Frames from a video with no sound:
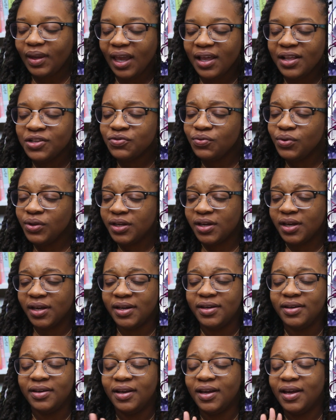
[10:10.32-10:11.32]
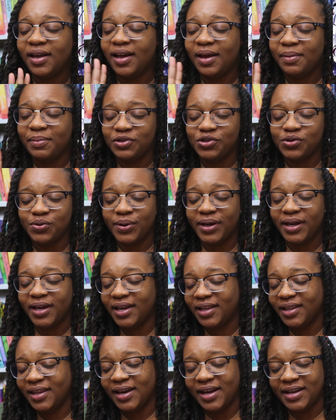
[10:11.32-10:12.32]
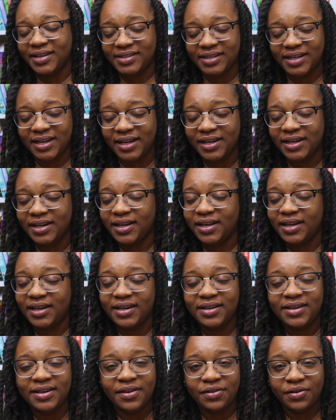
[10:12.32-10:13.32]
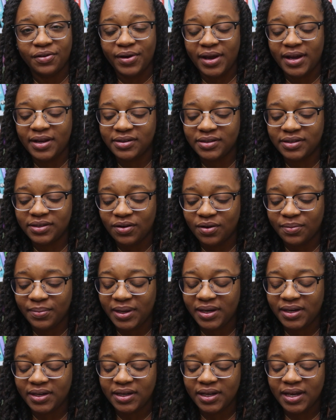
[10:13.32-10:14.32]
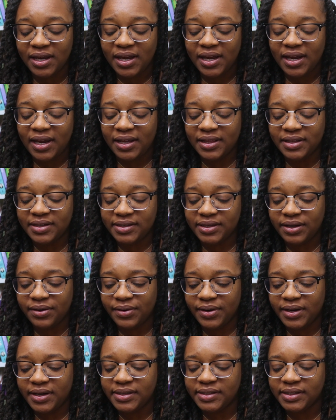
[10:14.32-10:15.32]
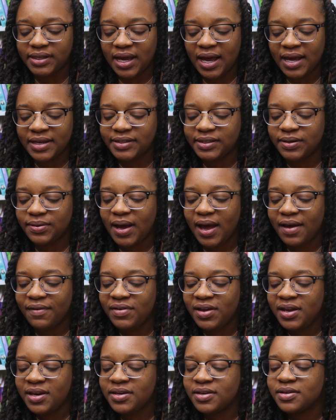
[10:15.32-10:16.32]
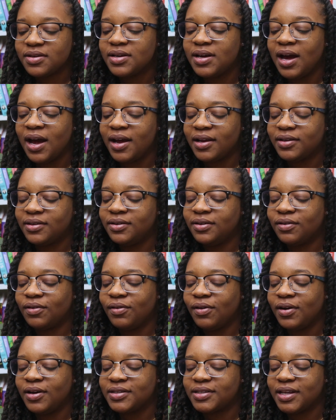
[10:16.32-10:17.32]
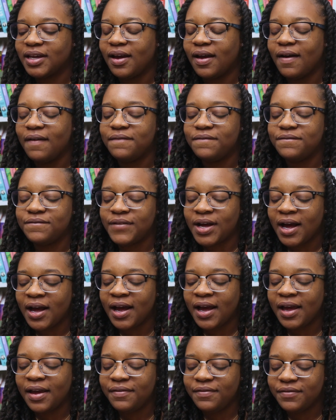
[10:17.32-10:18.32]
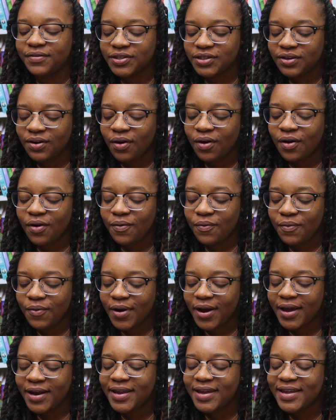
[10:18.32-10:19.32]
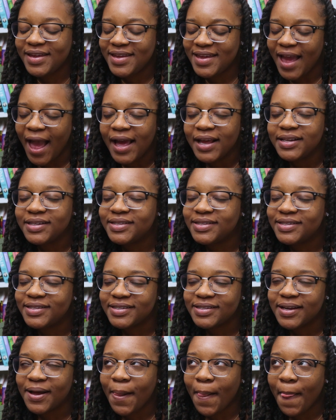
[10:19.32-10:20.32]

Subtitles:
It's really good. I'm enjoying it. Like I said, another great installment in the series. I still haven't gotten across like a 5-star one yet.